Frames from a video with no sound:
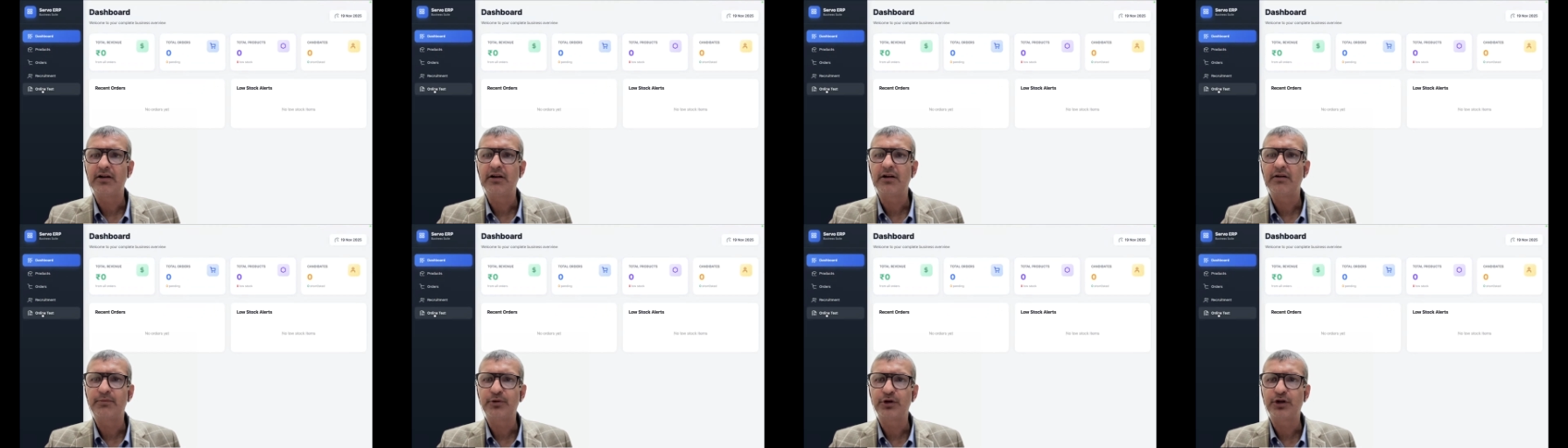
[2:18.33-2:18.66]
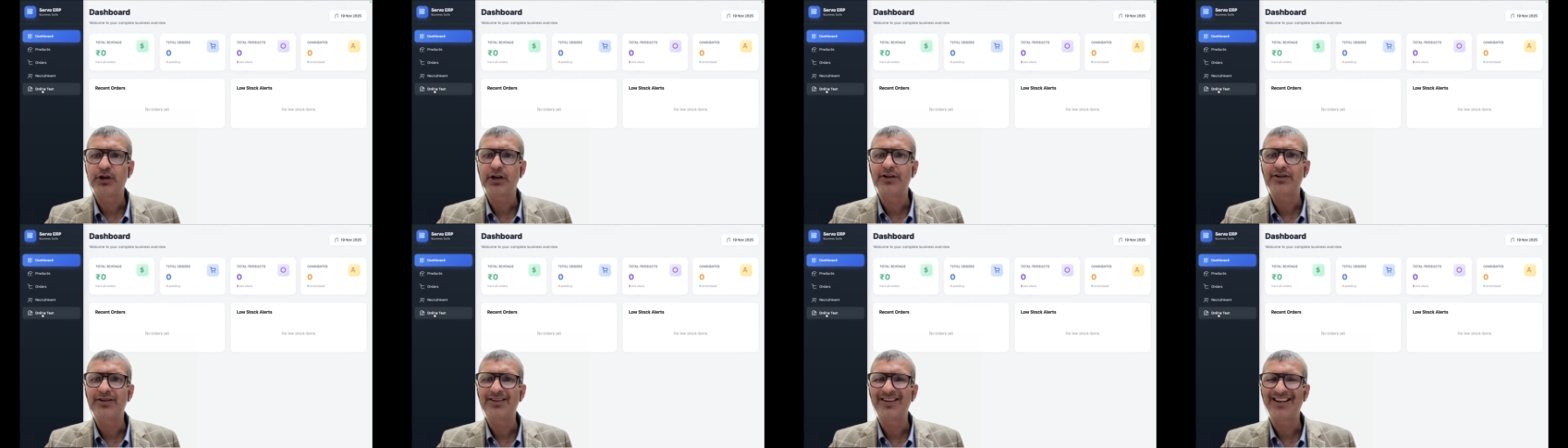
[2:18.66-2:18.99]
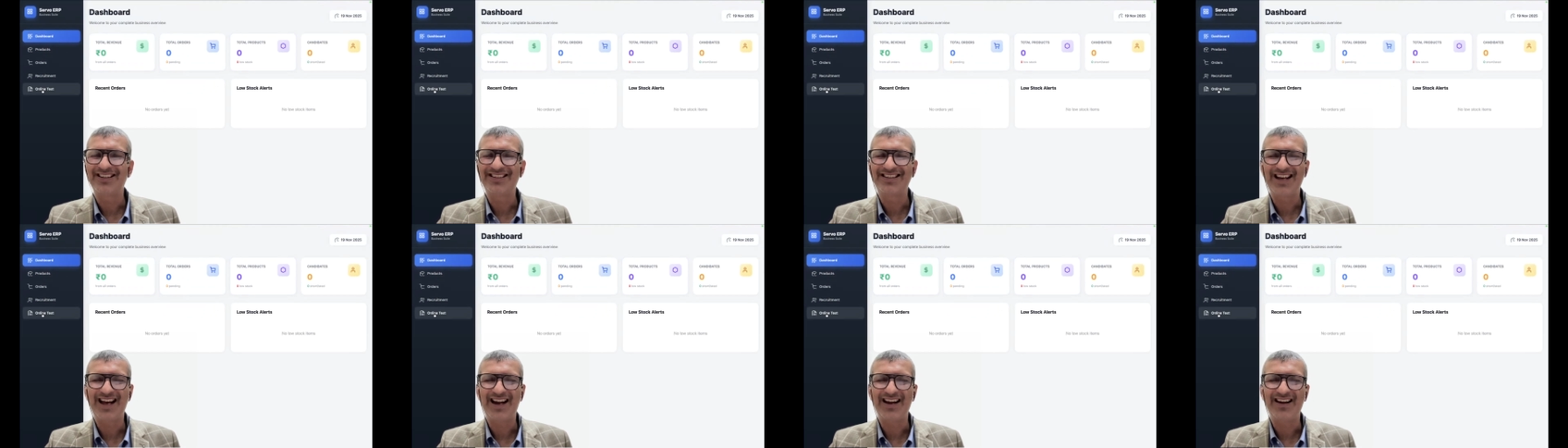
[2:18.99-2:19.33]
a potential
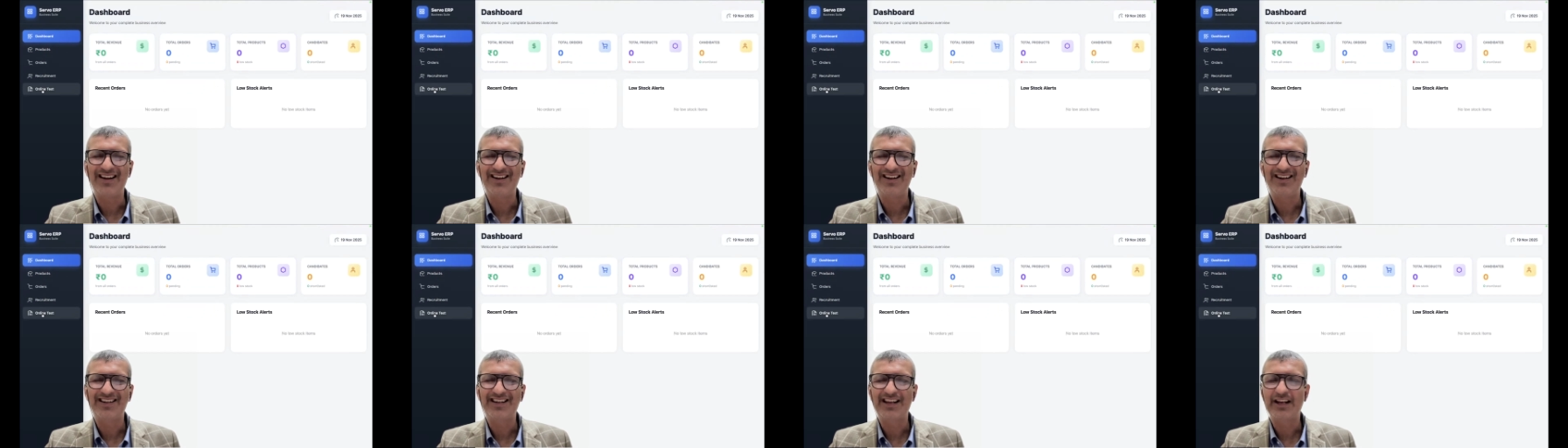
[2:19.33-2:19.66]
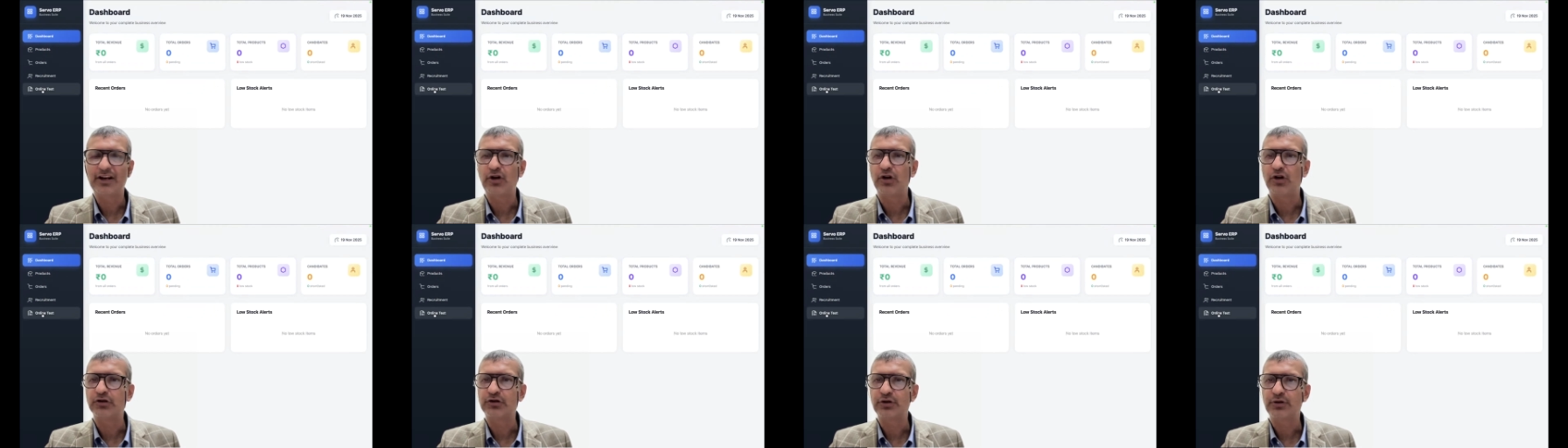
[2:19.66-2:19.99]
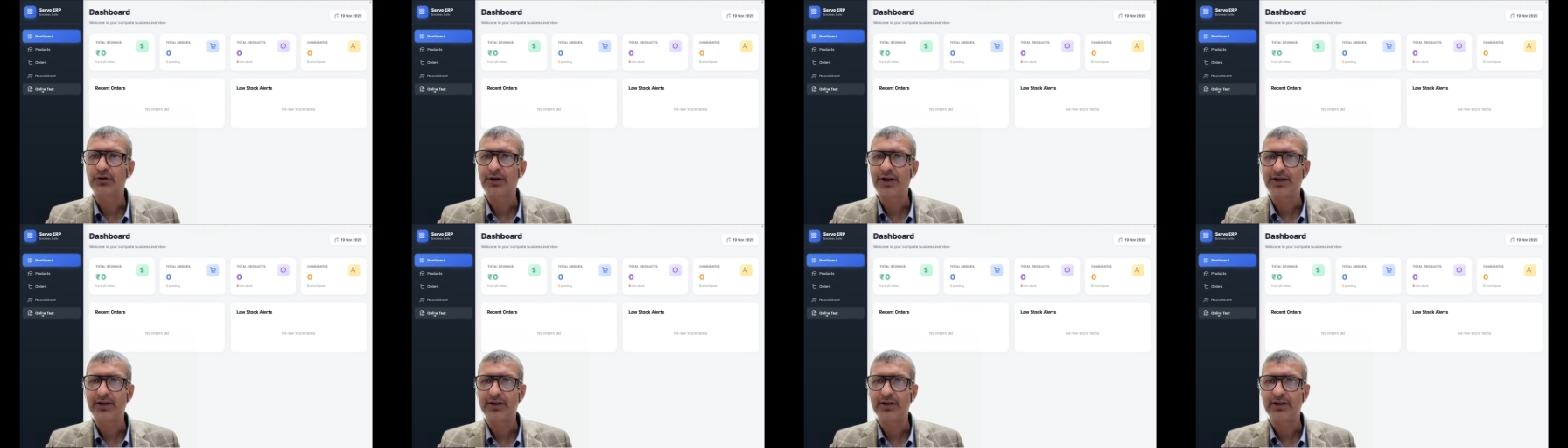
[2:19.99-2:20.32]
candidate can also
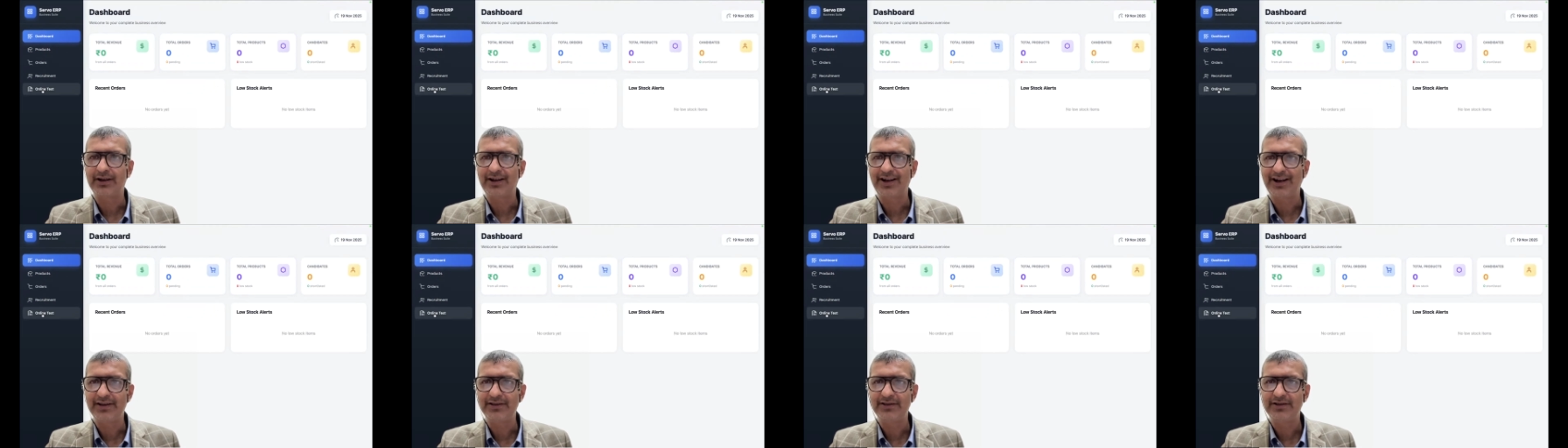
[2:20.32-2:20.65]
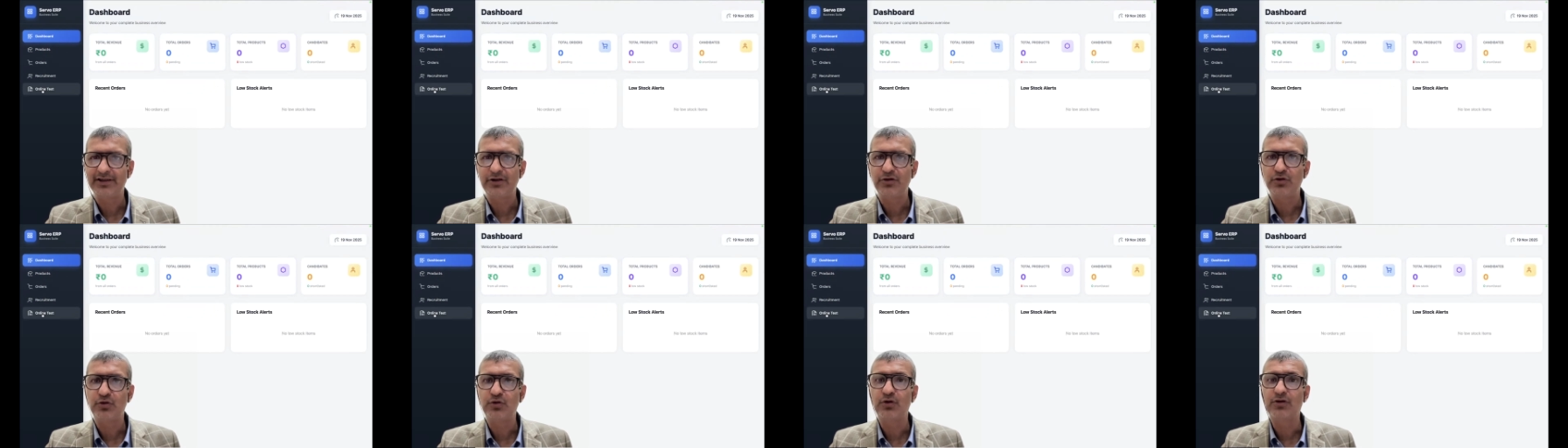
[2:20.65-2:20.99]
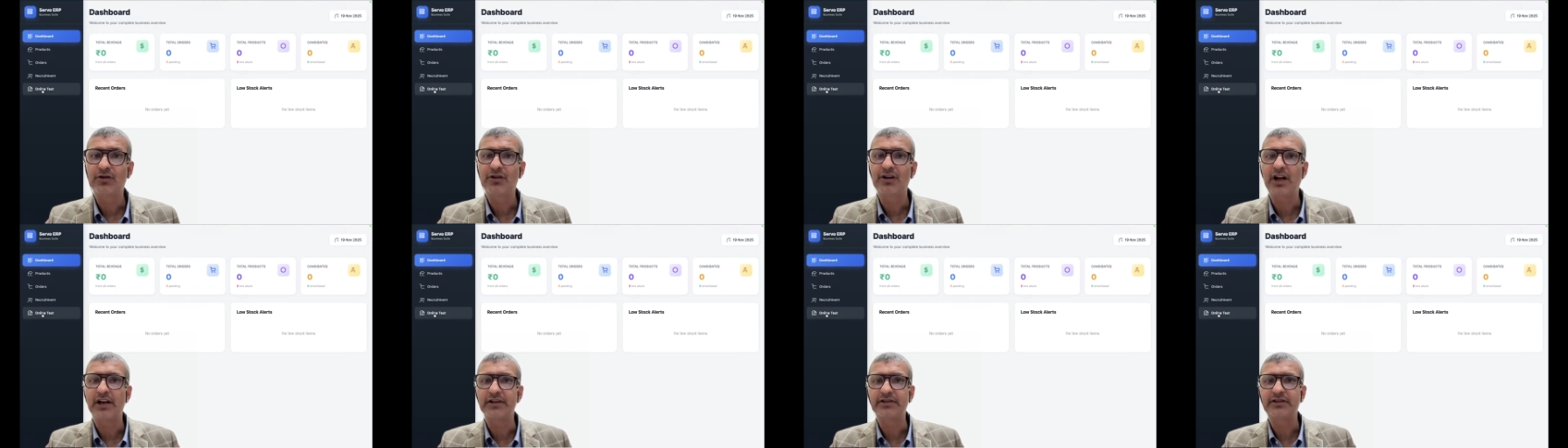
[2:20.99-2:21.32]
write a test and you
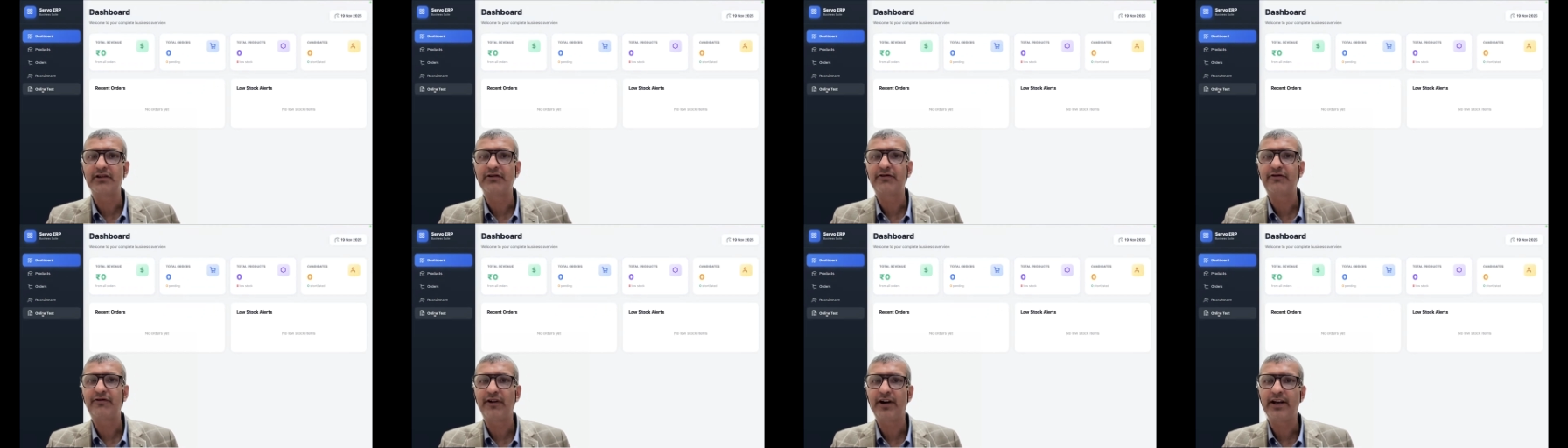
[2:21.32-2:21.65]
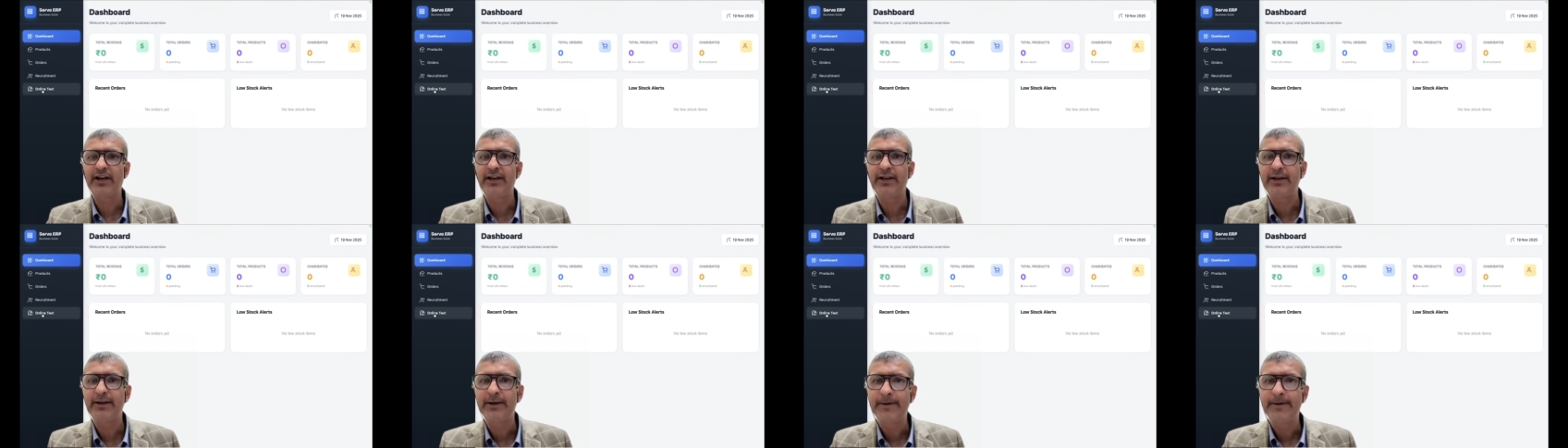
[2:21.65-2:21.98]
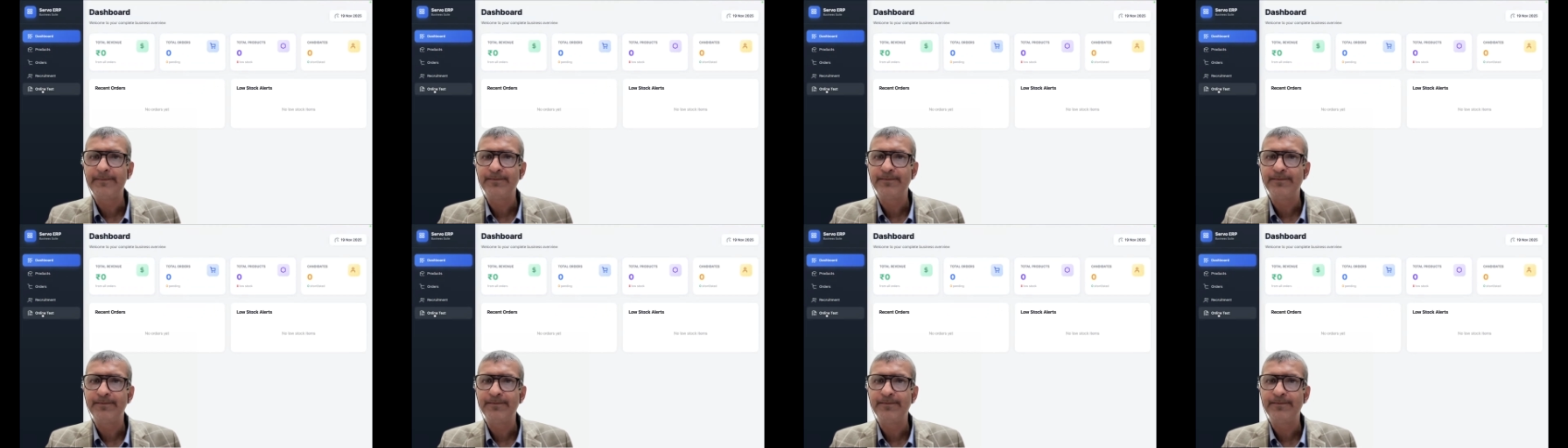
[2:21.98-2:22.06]
could classify